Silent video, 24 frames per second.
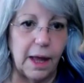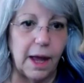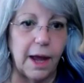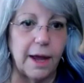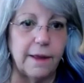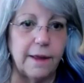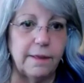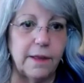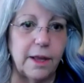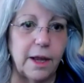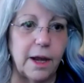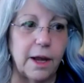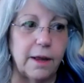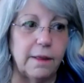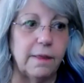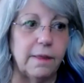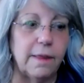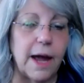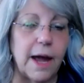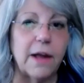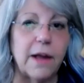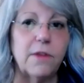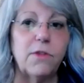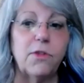And
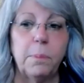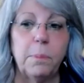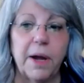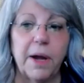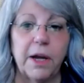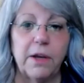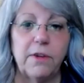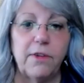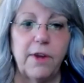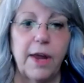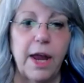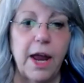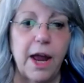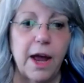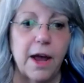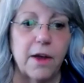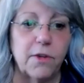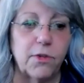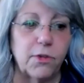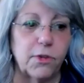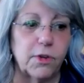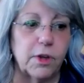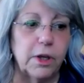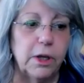that's my task.